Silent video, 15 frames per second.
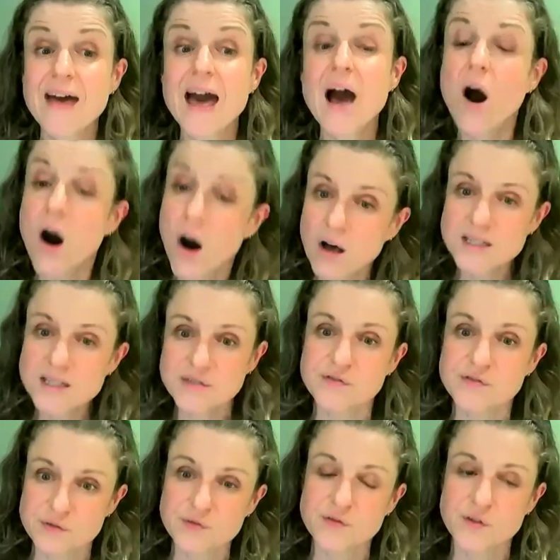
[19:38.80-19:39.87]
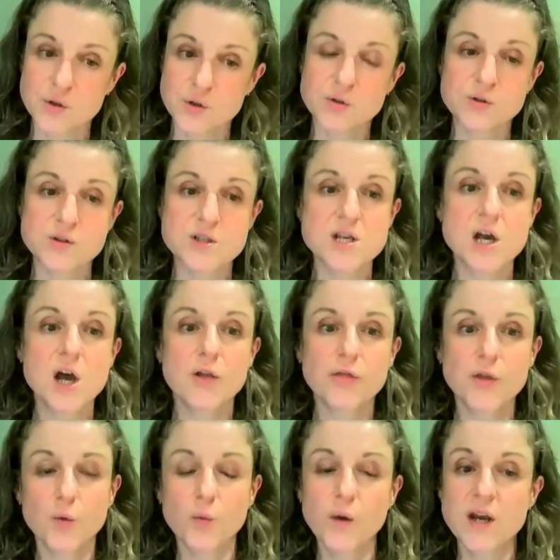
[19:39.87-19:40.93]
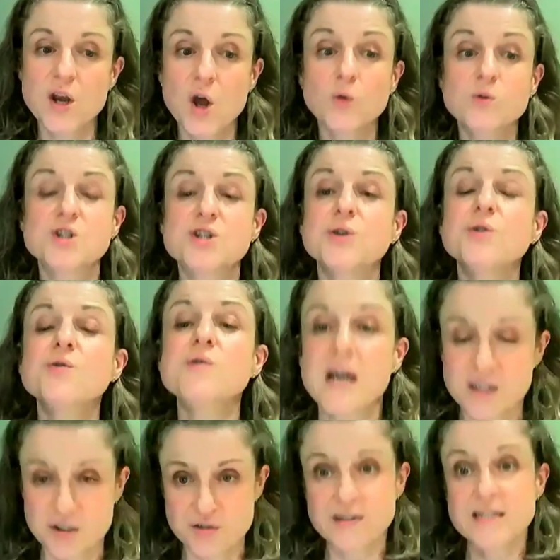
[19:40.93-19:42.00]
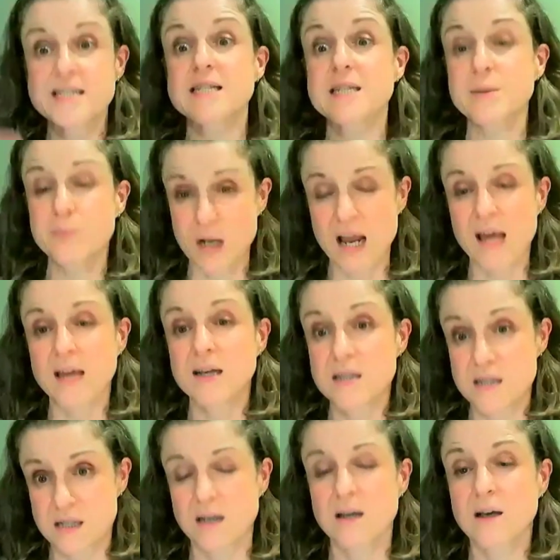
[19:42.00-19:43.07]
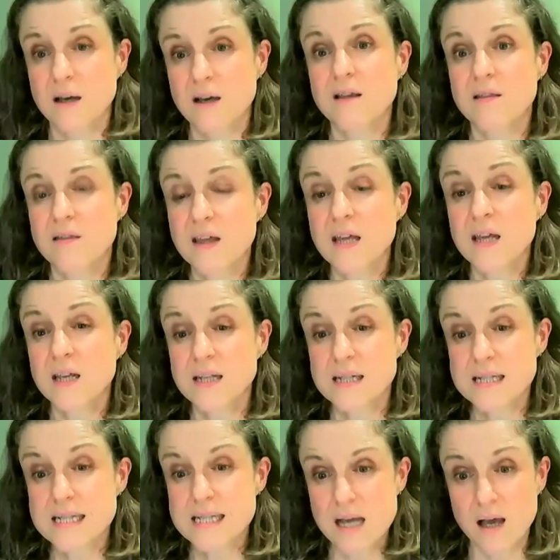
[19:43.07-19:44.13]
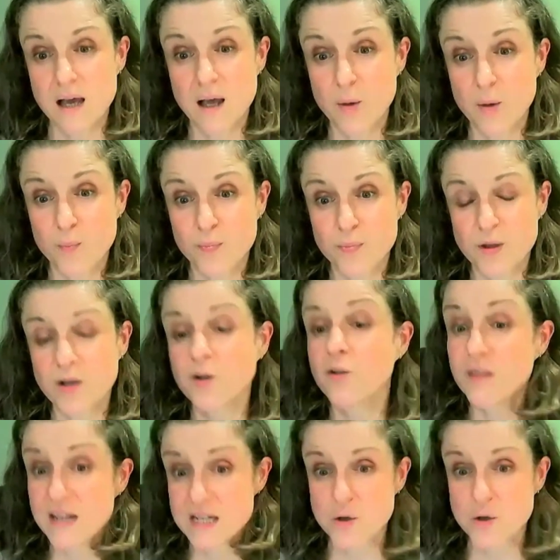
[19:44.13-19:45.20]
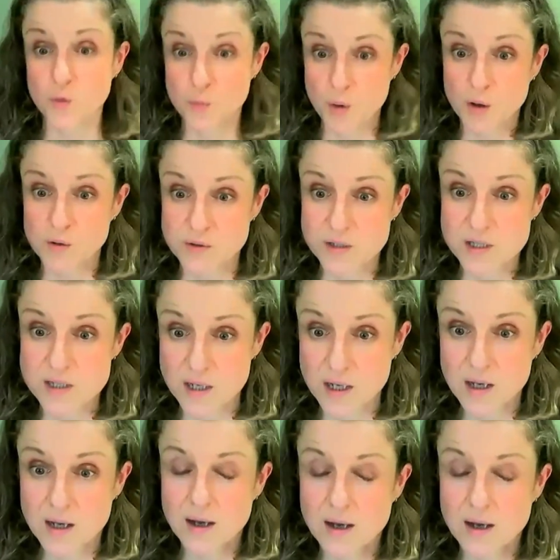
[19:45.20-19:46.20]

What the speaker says: And there are different foods that we know do naturally stimulate these hormones.